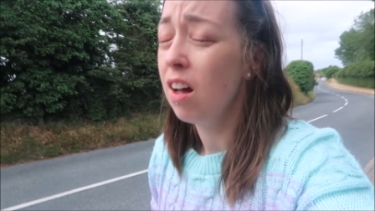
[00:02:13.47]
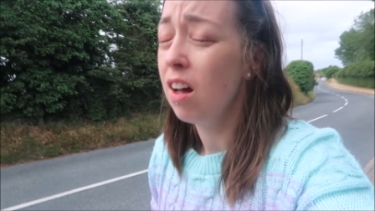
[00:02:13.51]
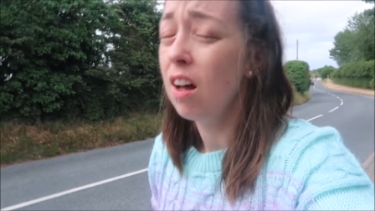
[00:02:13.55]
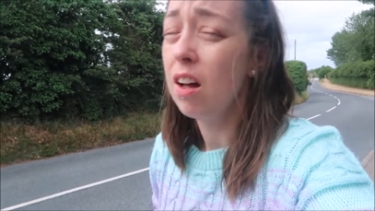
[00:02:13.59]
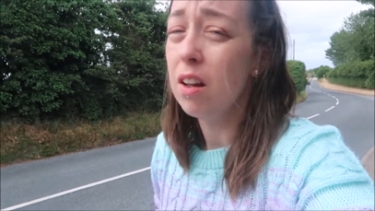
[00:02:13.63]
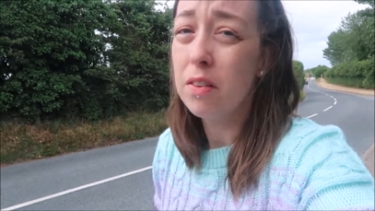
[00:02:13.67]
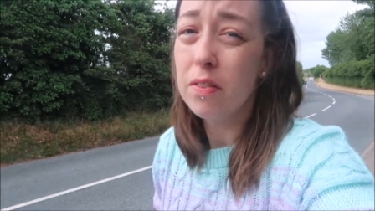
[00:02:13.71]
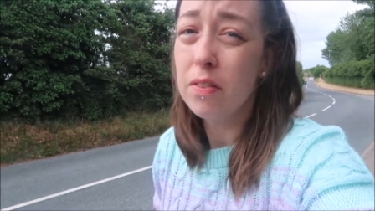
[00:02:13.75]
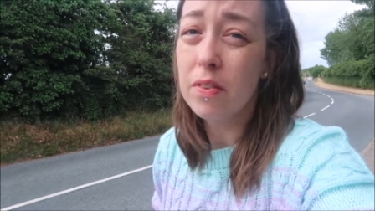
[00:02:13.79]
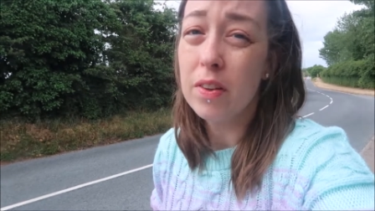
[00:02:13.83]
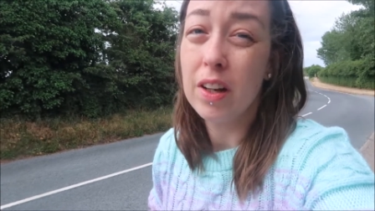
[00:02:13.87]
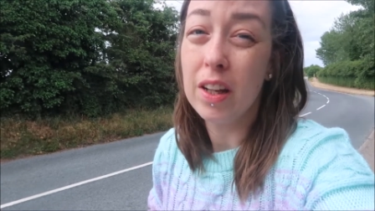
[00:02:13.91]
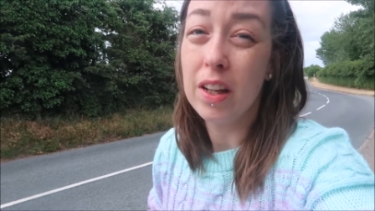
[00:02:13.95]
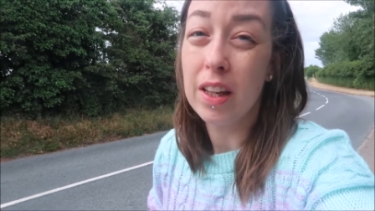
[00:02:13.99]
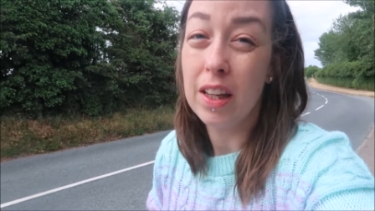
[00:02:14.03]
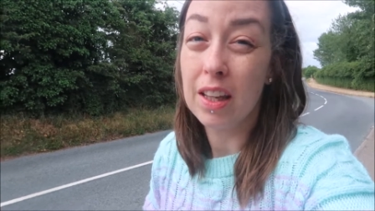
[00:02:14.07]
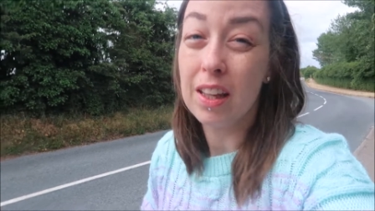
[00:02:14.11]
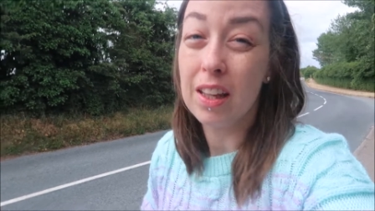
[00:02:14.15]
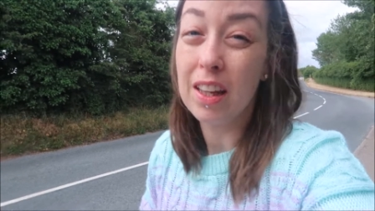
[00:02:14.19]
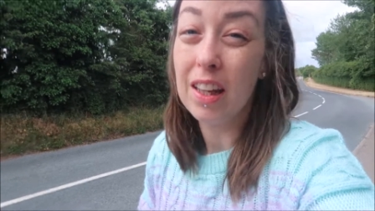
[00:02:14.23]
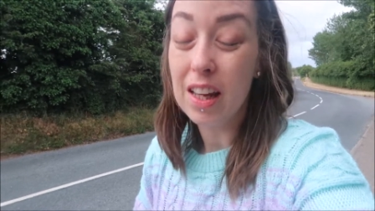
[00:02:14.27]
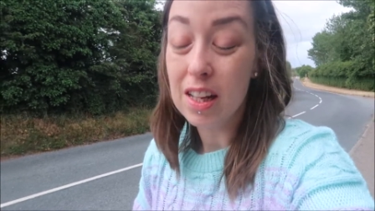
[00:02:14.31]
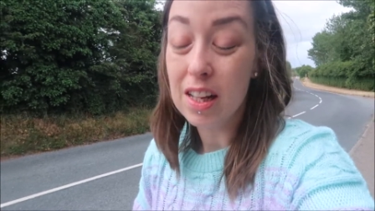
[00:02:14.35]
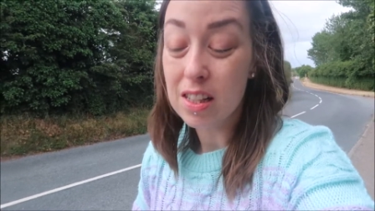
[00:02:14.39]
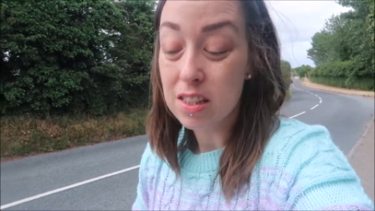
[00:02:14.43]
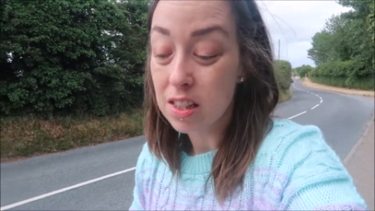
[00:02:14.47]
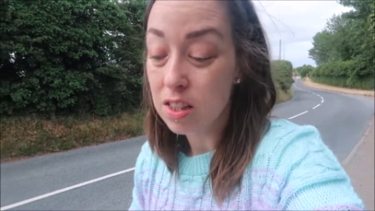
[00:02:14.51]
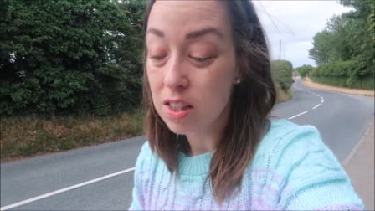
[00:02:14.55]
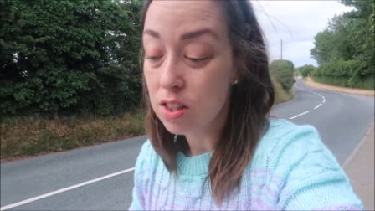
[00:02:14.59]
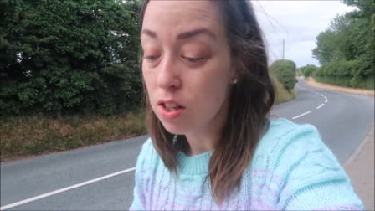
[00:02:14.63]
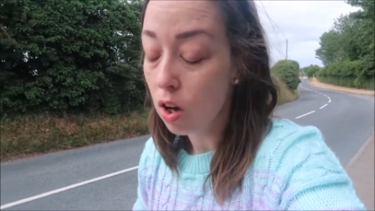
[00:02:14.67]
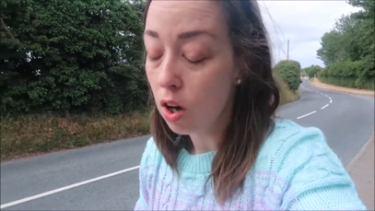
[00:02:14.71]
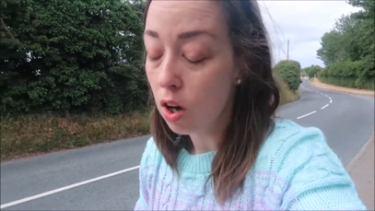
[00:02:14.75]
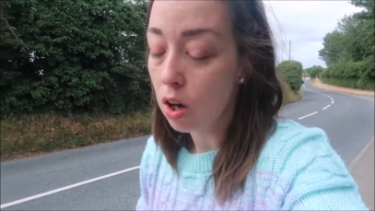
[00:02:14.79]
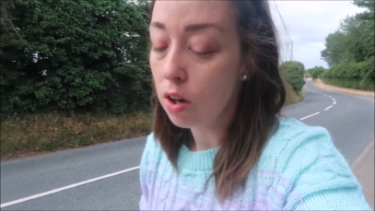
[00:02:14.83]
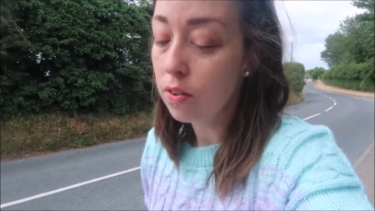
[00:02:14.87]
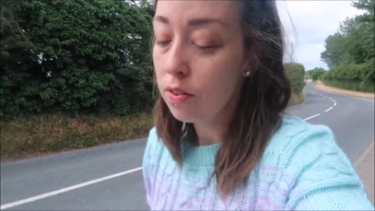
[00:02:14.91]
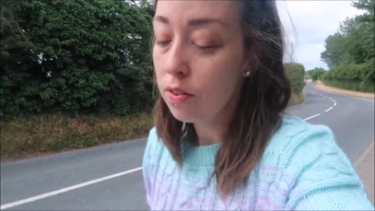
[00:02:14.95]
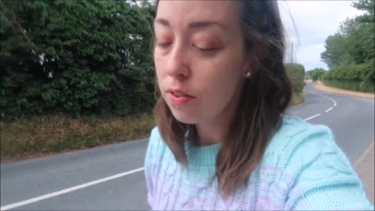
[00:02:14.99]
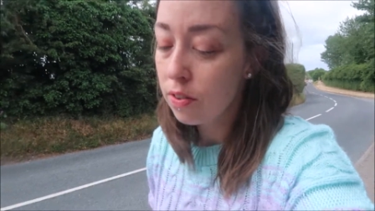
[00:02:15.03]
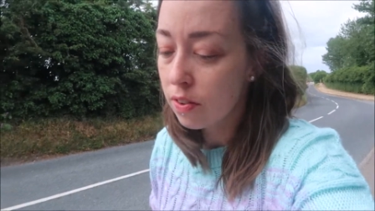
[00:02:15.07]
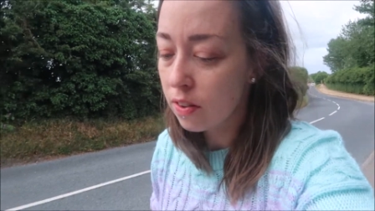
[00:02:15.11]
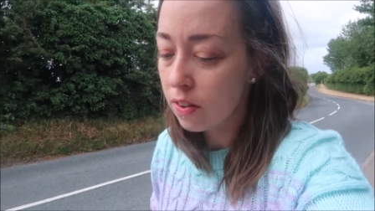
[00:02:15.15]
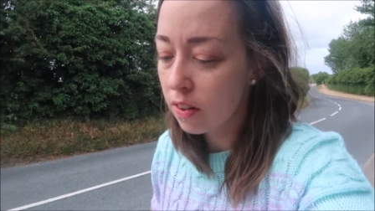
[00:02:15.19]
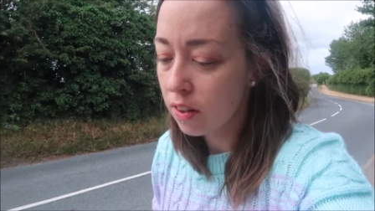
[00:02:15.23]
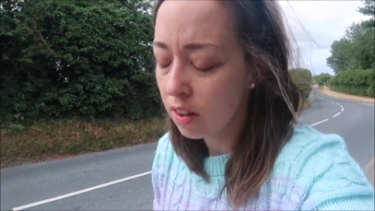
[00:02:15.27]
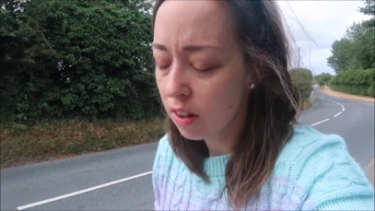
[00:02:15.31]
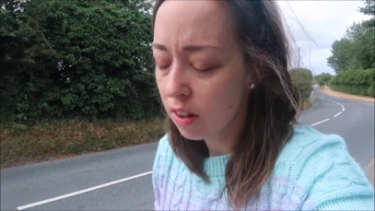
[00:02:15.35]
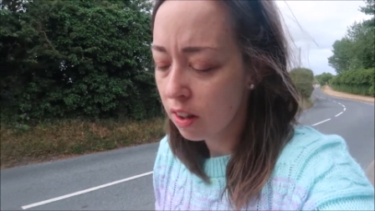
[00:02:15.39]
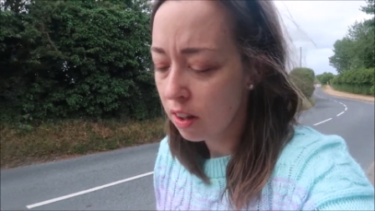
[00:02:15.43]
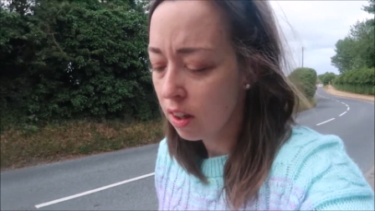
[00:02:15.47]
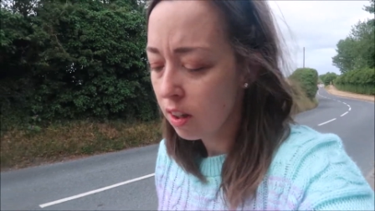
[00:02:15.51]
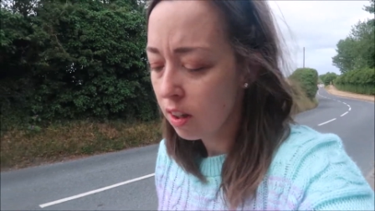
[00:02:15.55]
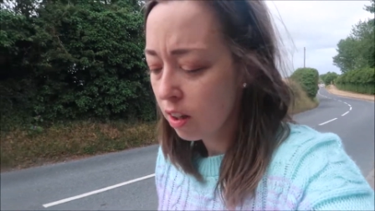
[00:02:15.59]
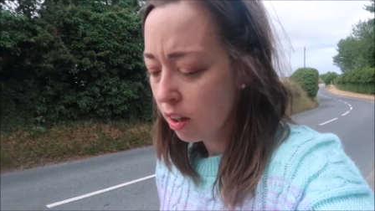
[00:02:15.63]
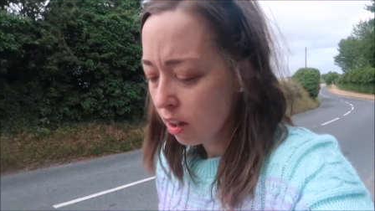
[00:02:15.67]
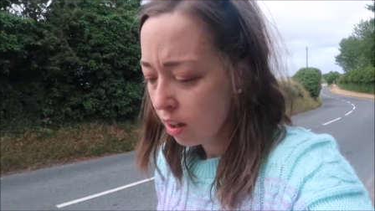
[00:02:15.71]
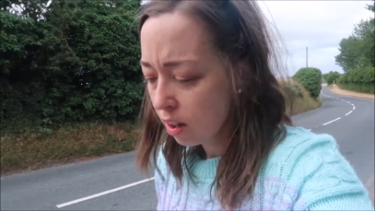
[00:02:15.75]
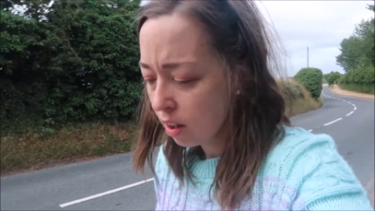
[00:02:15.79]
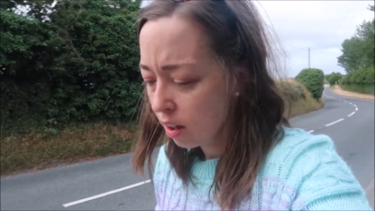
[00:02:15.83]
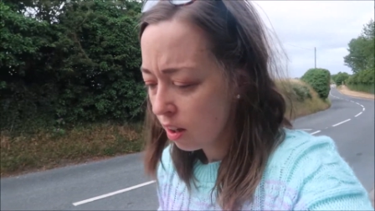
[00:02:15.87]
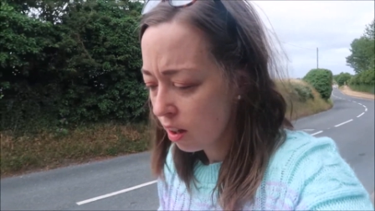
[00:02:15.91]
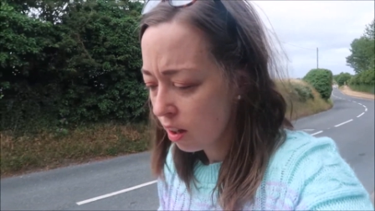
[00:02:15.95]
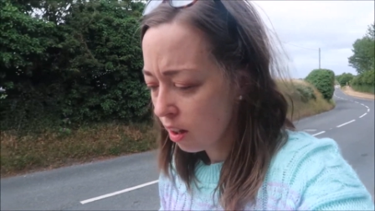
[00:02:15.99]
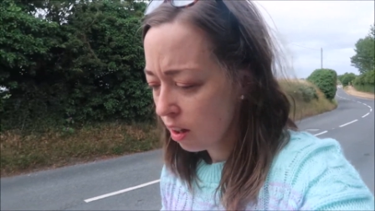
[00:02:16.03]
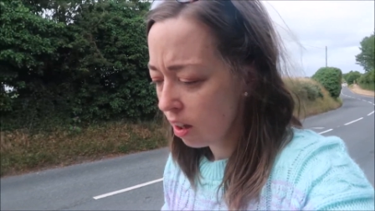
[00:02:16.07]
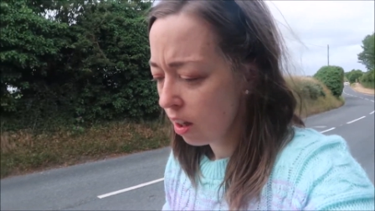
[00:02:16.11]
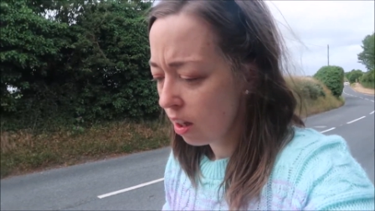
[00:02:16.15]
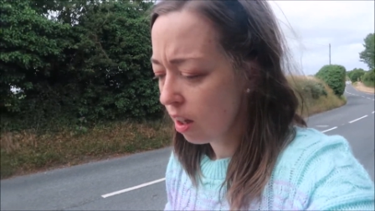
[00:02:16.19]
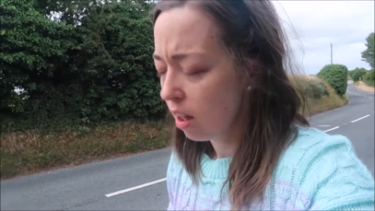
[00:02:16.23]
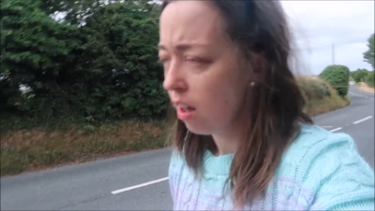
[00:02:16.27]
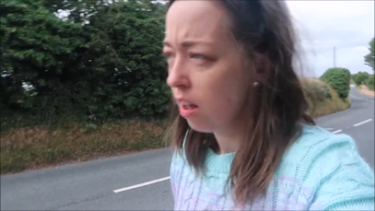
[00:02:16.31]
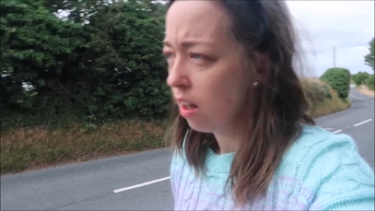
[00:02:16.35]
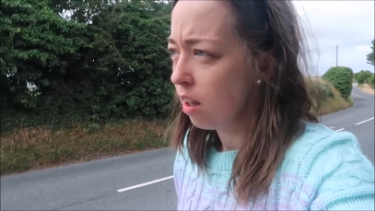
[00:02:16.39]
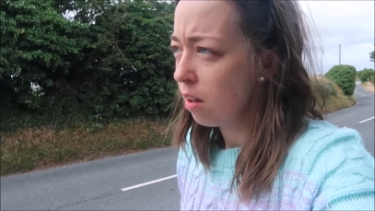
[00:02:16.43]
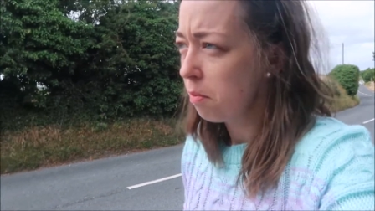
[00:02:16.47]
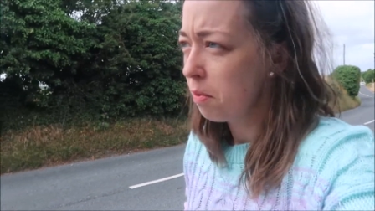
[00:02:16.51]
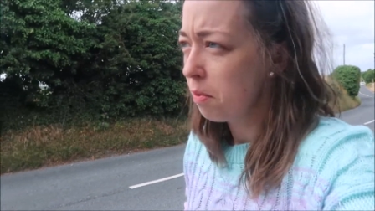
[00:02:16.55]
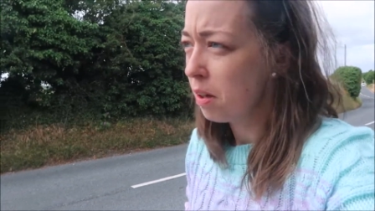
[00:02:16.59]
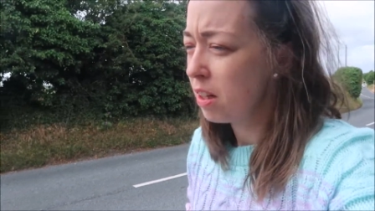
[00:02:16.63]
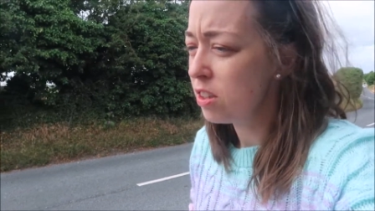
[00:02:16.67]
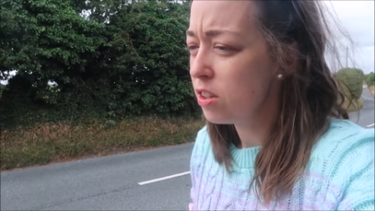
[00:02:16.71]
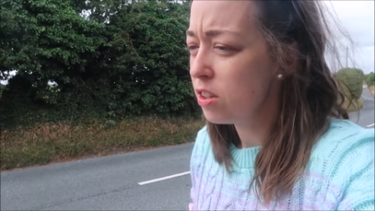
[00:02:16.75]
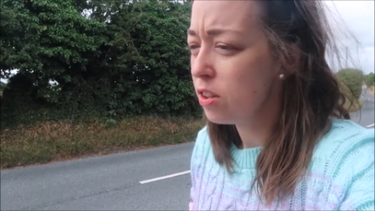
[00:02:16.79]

Hopefully it eases off. I